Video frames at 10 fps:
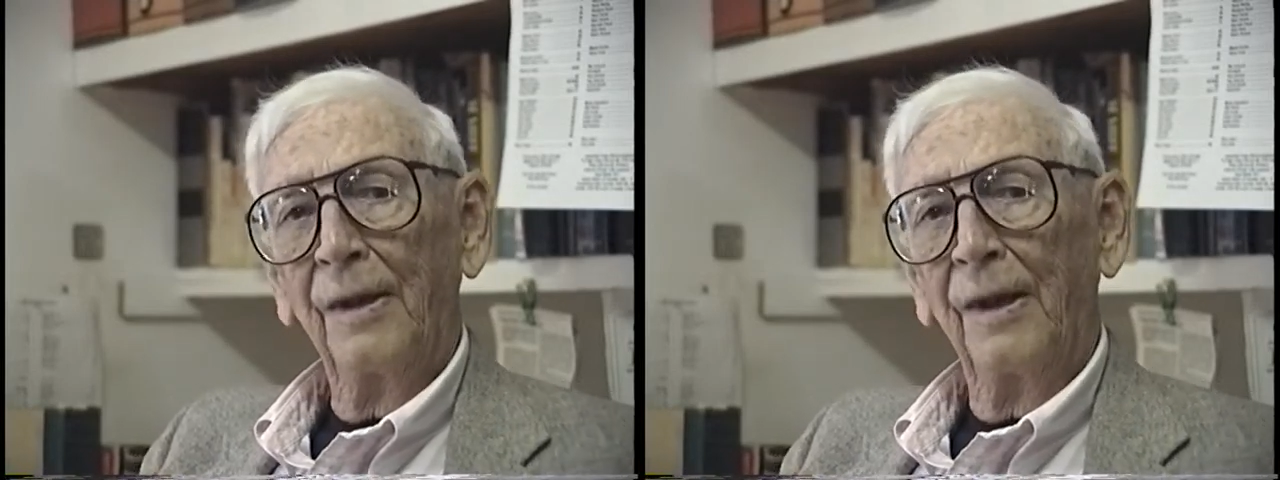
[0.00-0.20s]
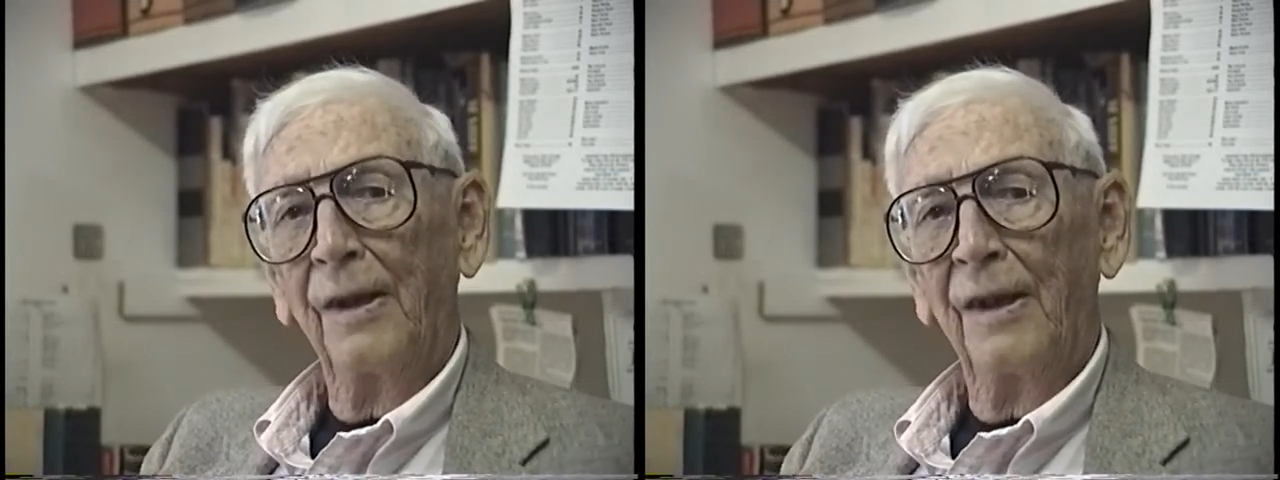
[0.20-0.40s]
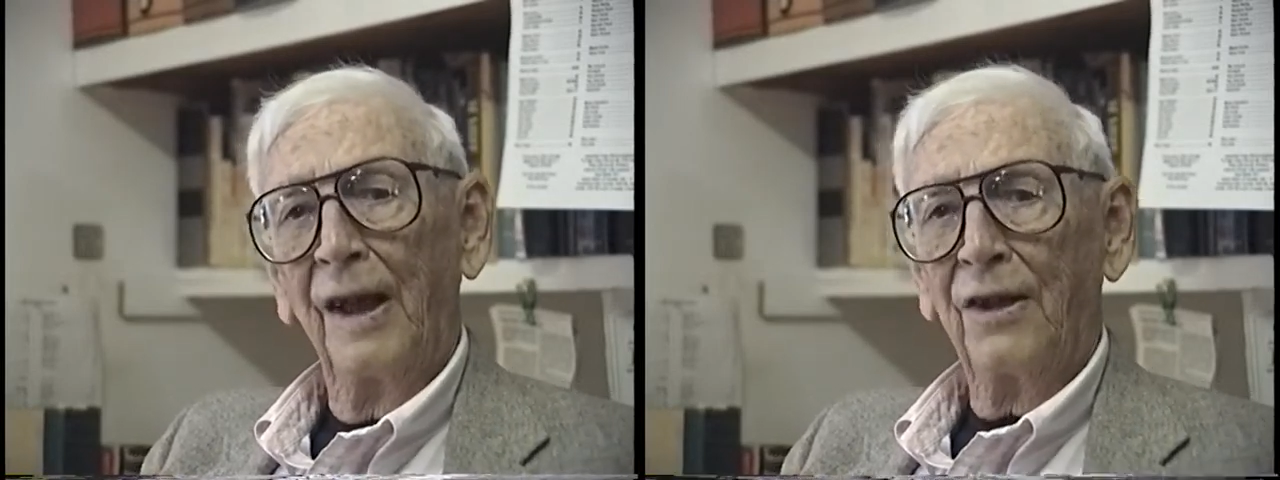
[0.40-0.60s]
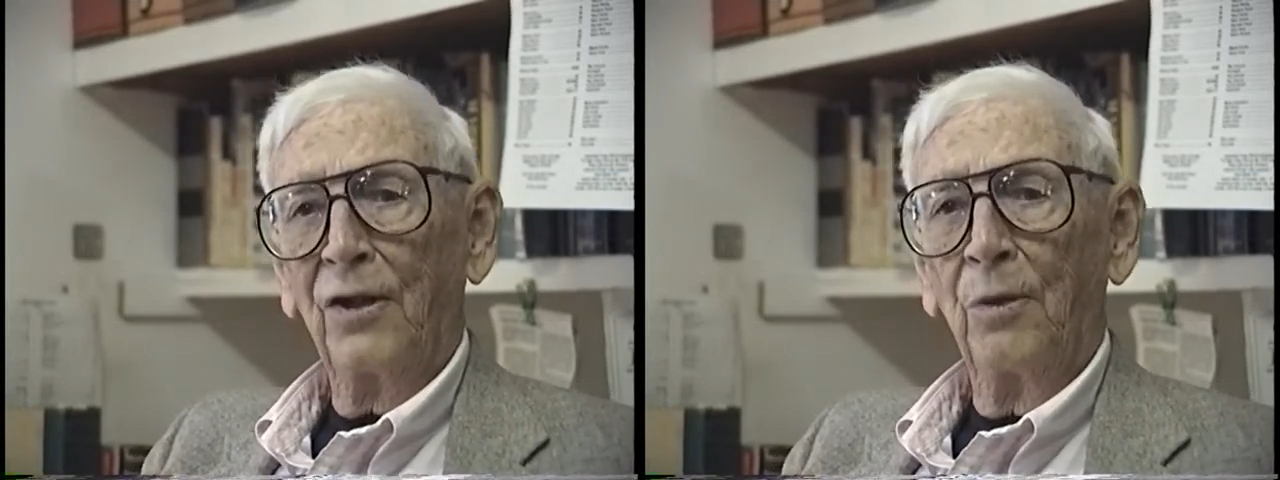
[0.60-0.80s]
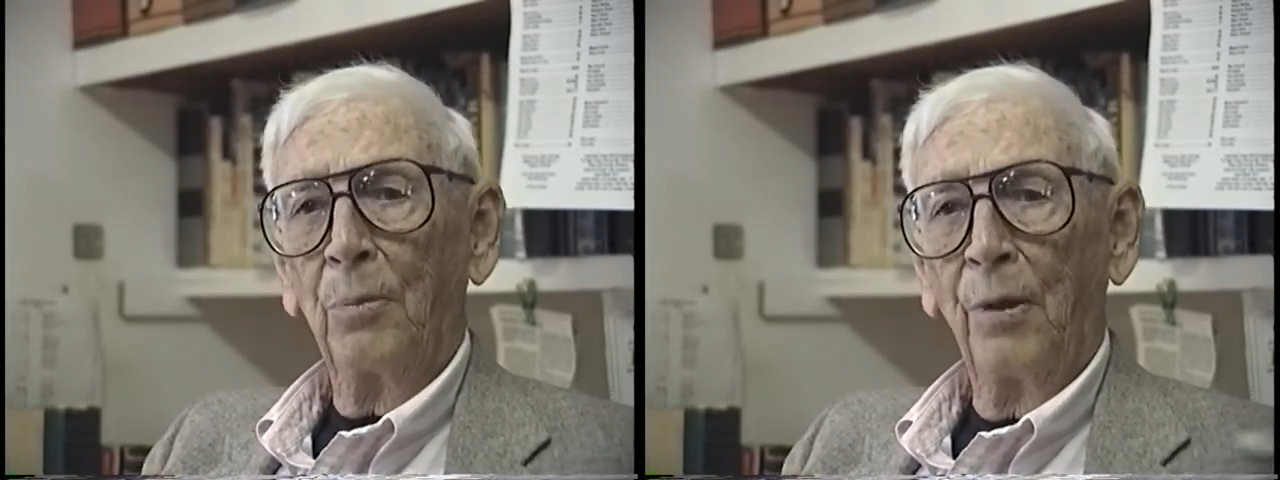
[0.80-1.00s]
a, a
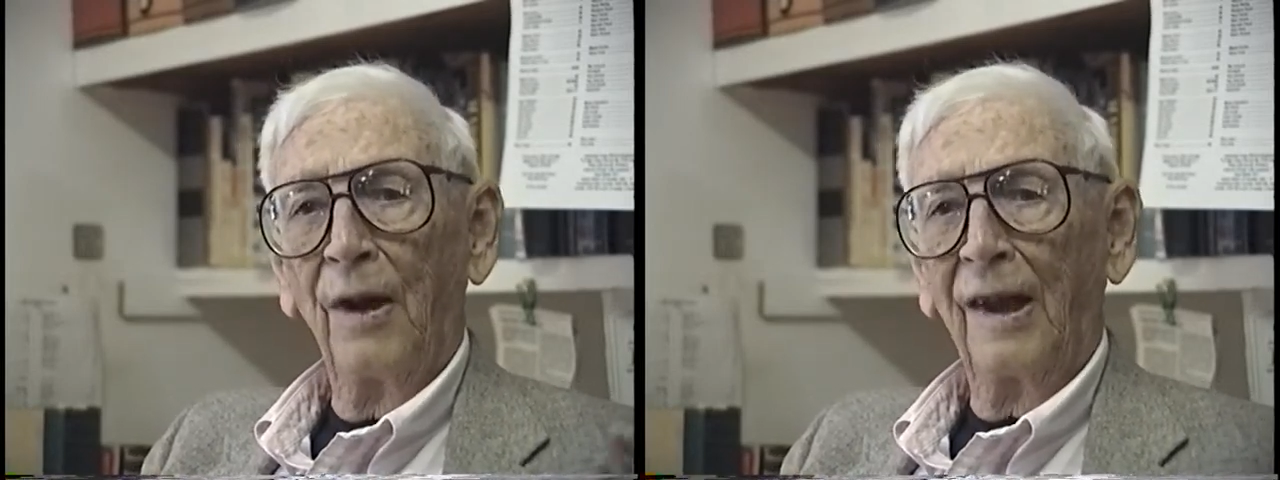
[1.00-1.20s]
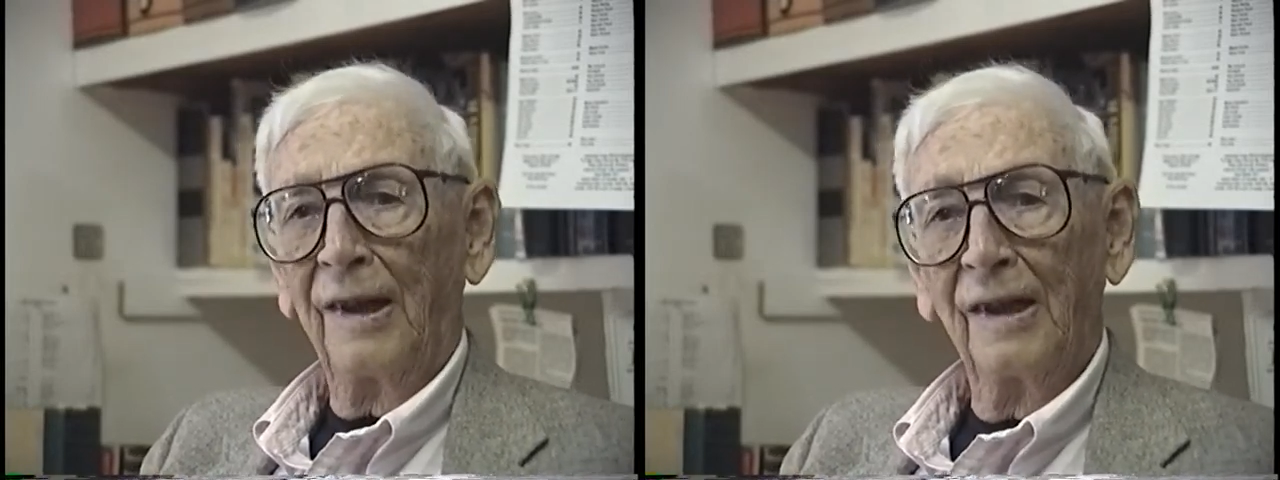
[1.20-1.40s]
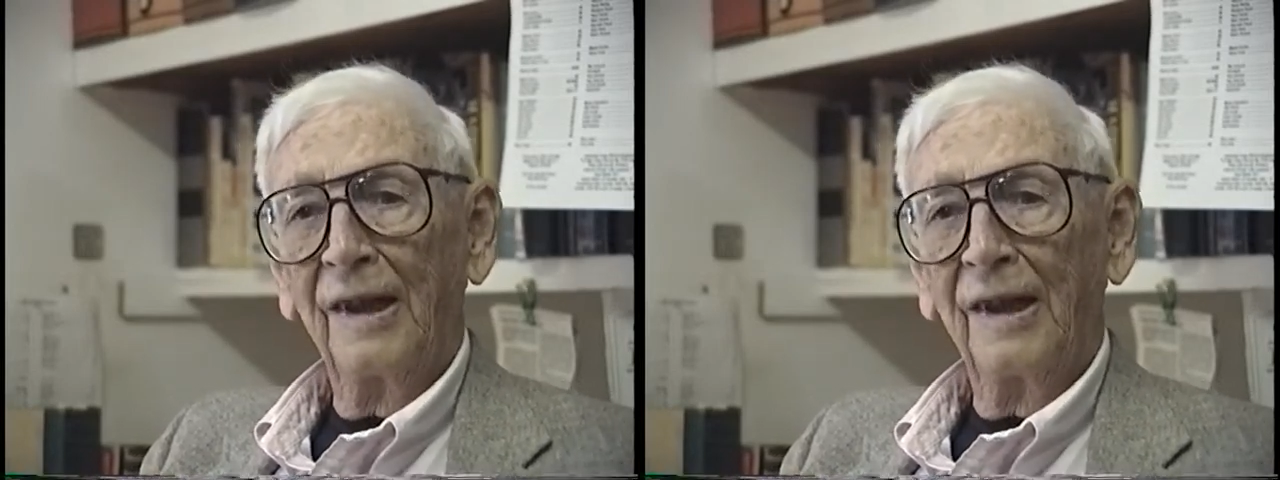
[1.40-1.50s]
national park on